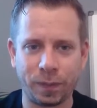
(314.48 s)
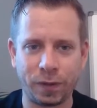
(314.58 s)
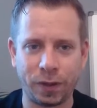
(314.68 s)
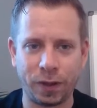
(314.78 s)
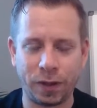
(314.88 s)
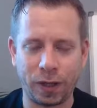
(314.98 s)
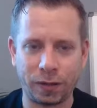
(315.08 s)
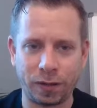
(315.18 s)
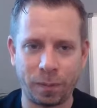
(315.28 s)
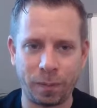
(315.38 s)
so that there's
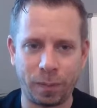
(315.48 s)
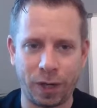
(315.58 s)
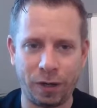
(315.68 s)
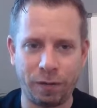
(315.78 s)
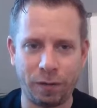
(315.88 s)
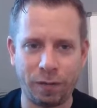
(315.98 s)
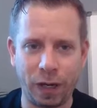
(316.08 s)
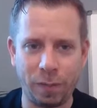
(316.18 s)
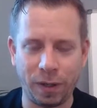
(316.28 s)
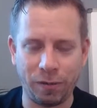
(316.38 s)
some kind of
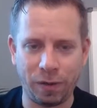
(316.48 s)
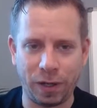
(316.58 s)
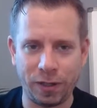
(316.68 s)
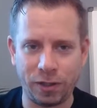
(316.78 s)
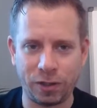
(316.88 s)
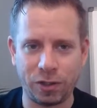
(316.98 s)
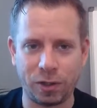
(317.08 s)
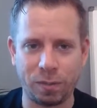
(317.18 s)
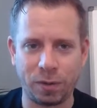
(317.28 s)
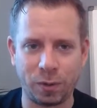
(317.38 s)
developing
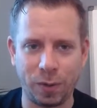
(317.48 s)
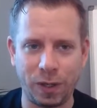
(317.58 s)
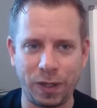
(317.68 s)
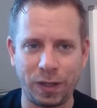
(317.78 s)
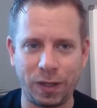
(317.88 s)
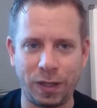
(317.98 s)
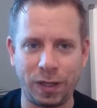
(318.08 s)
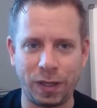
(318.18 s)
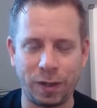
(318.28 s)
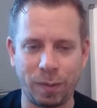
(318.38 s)
relationship between the
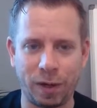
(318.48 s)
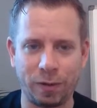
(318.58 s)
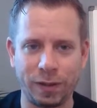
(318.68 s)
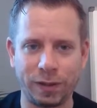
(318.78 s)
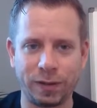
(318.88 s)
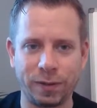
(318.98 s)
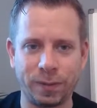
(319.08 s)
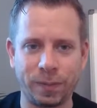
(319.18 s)
knee and the pelvis.